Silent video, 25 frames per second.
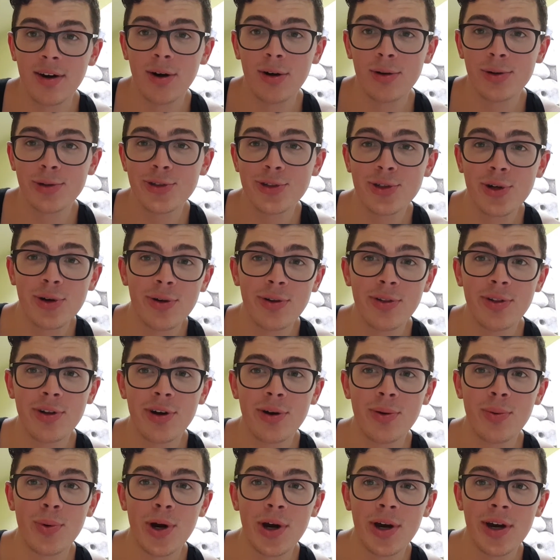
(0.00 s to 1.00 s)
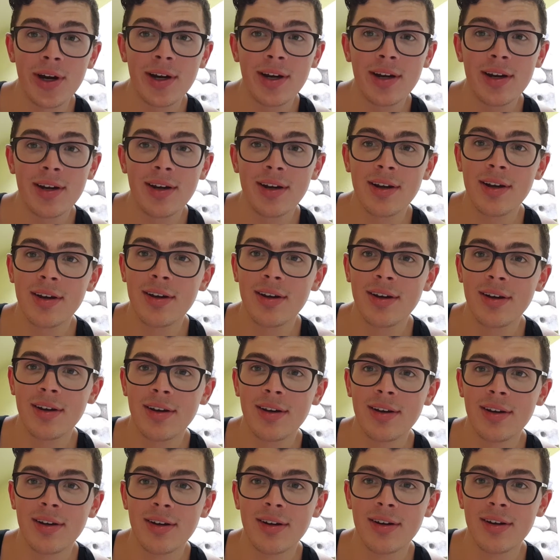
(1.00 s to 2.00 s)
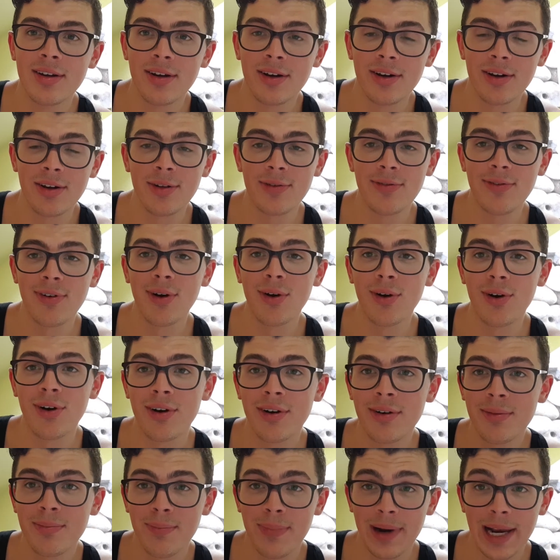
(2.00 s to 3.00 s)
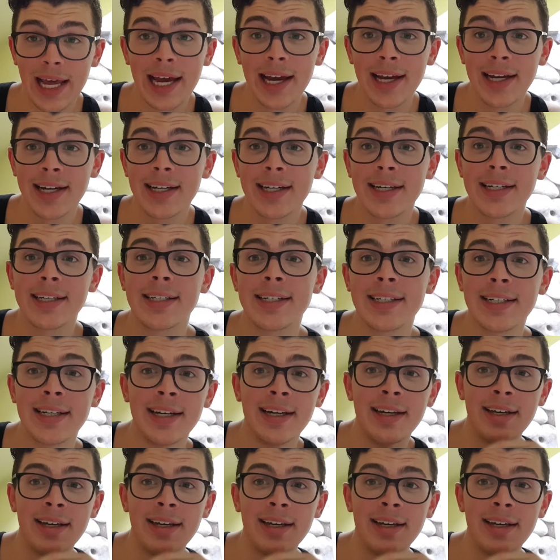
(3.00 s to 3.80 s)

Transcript: also the rug on the floor black.